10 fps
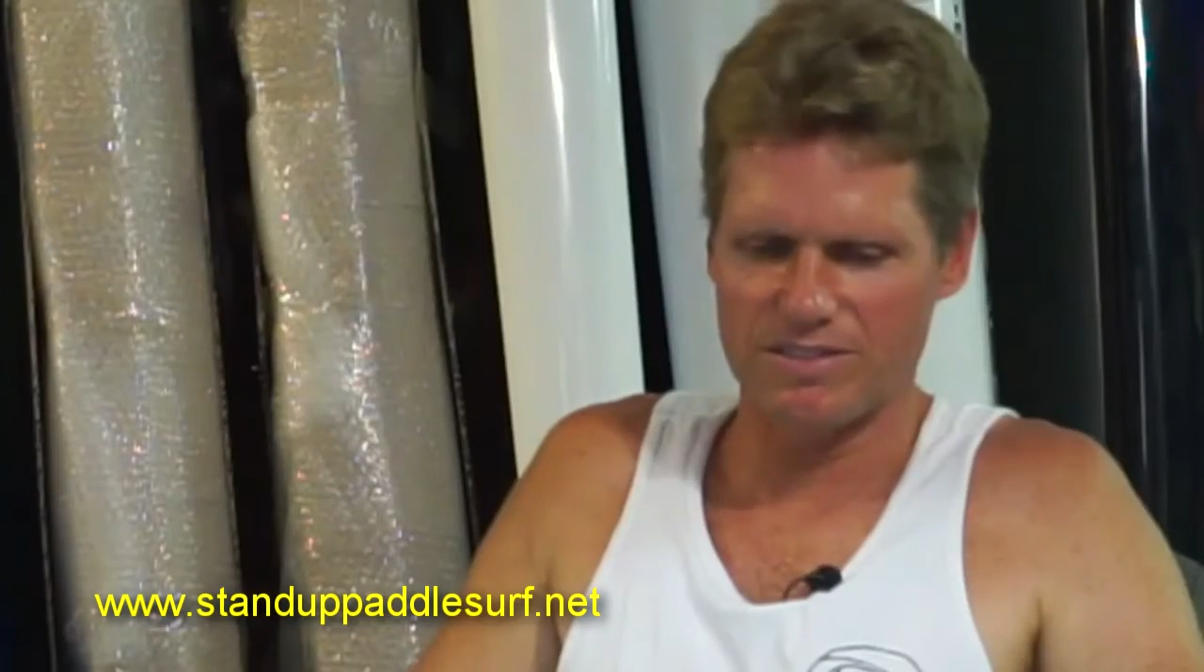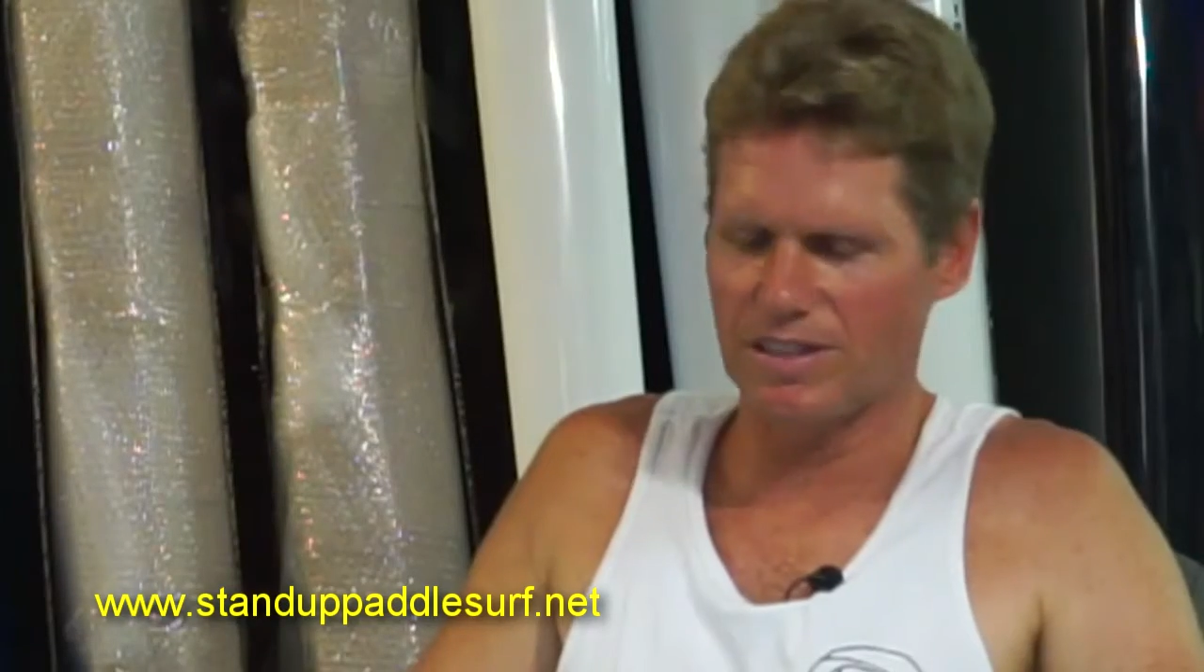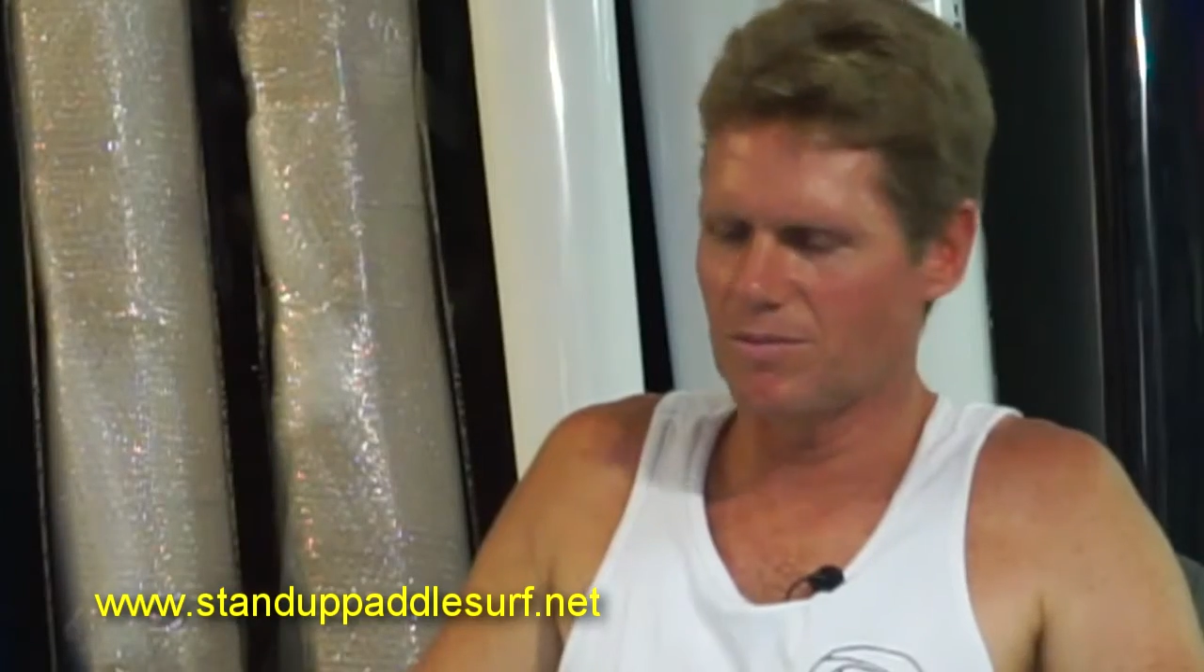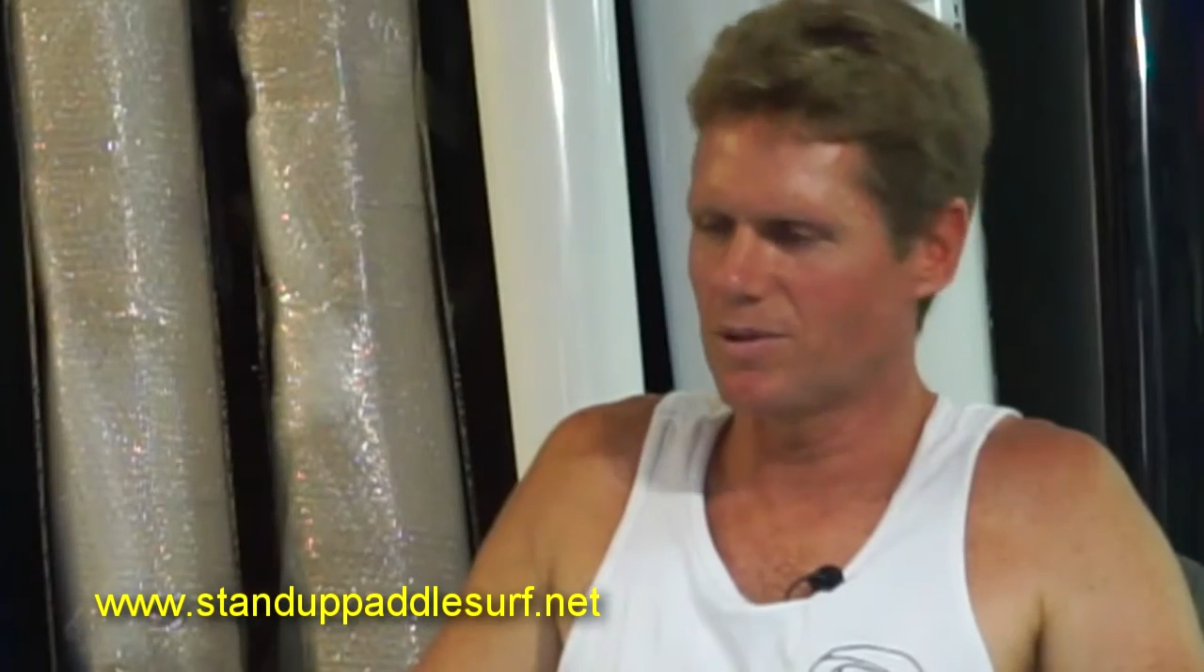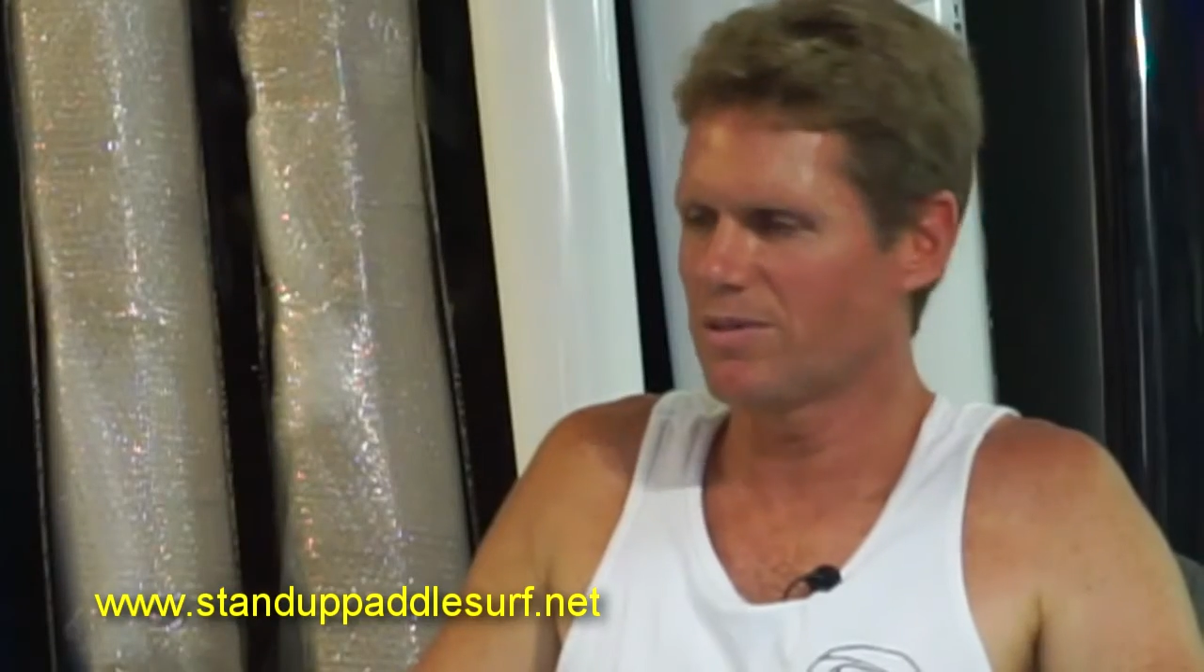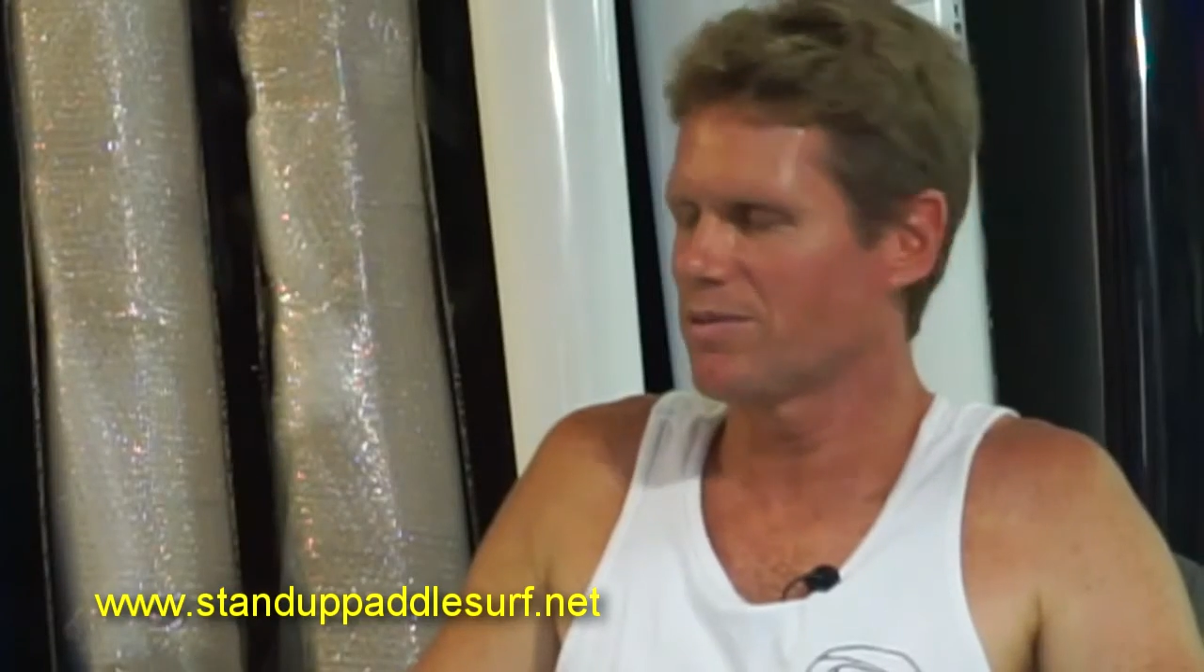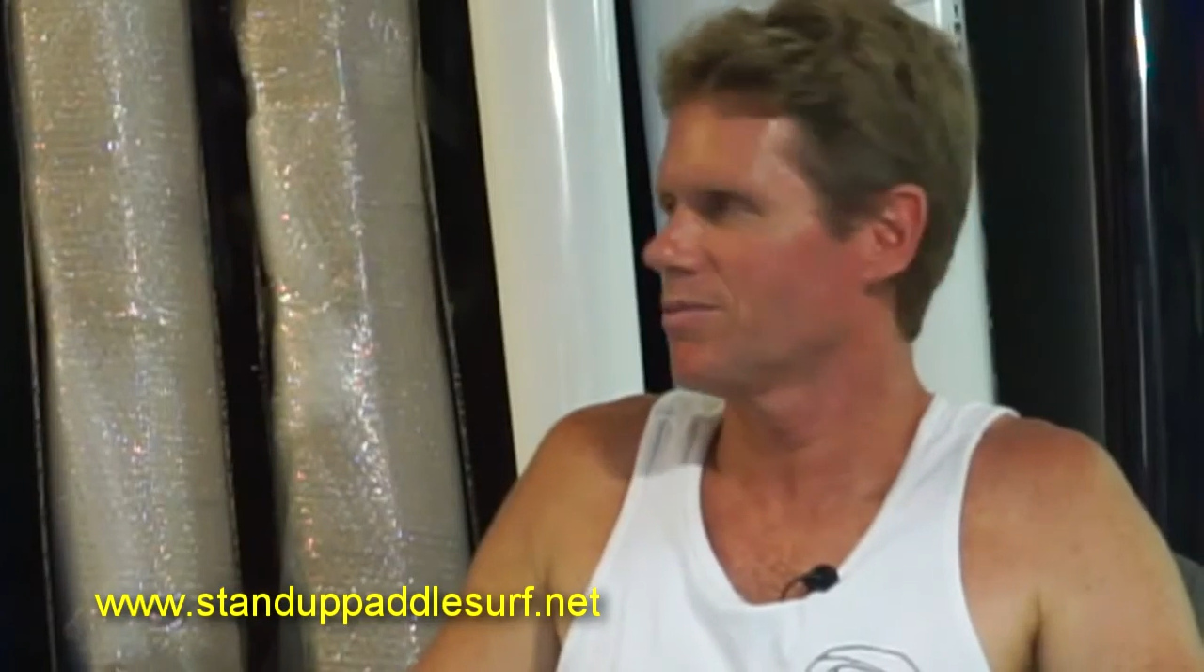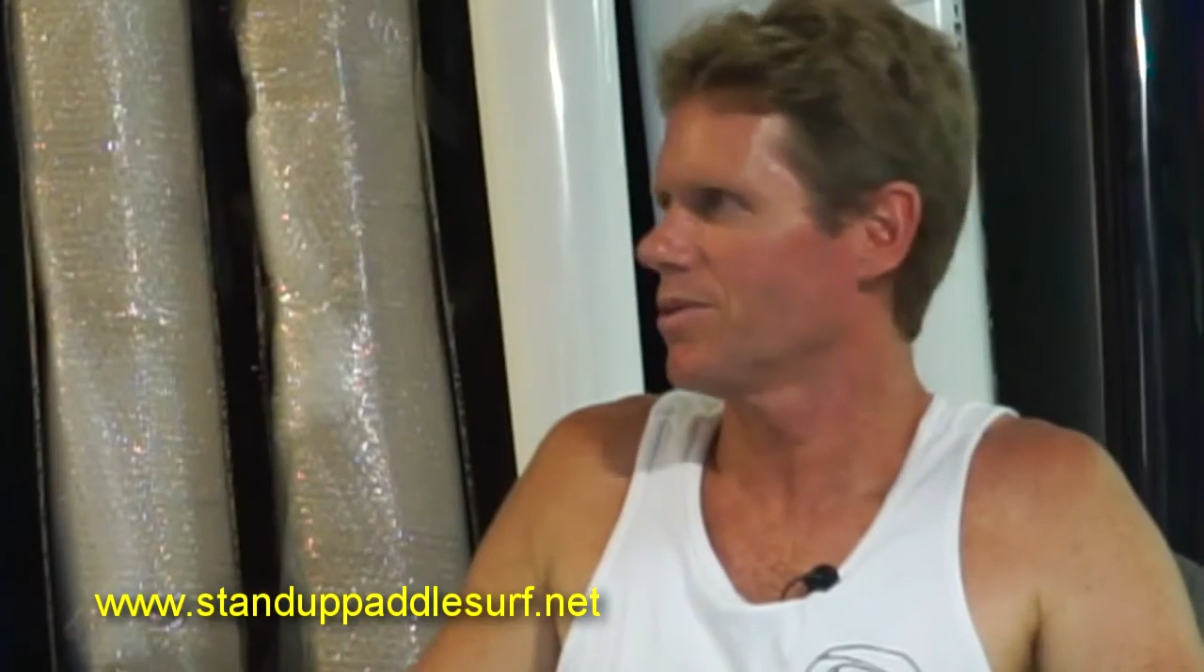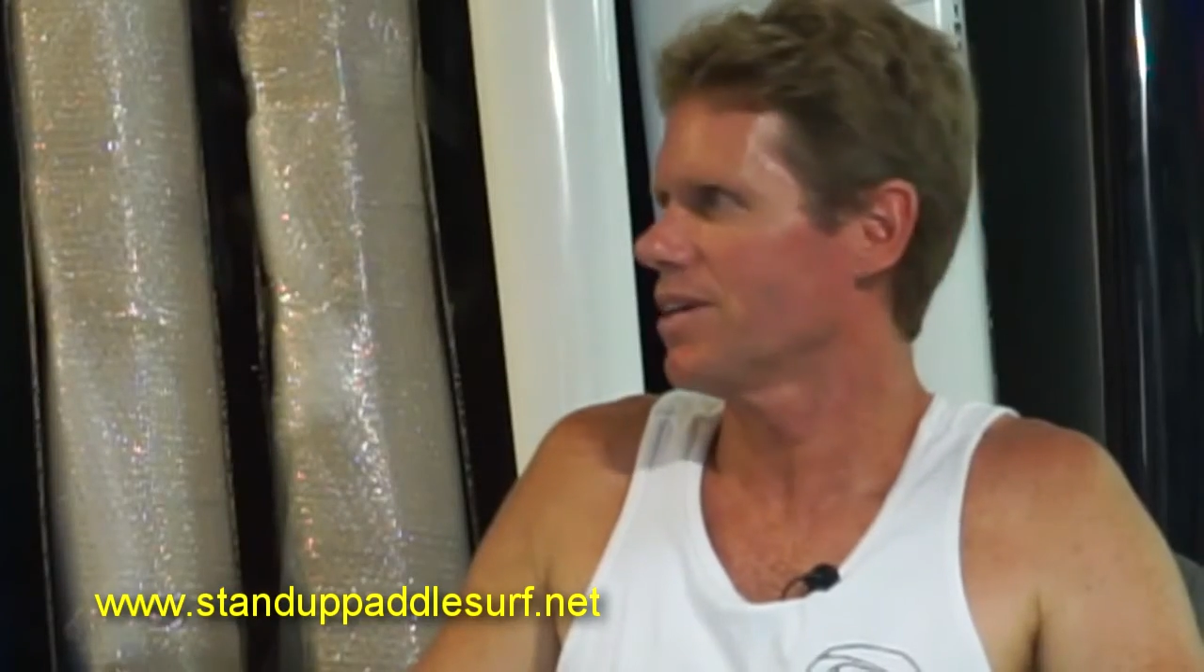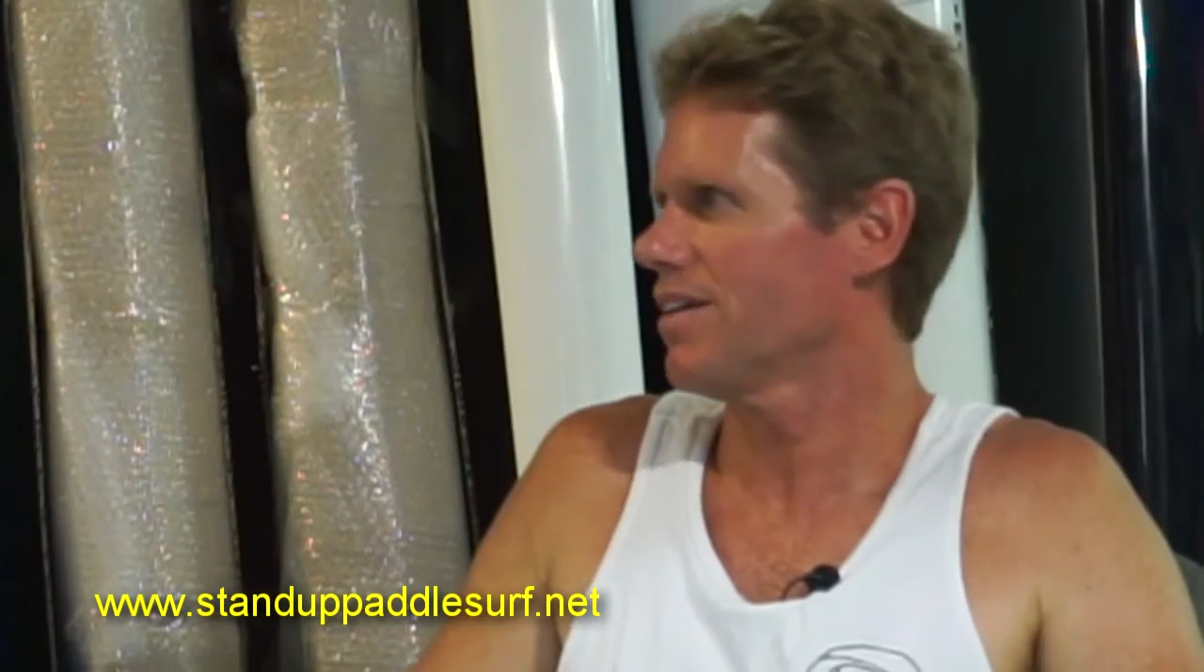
you get one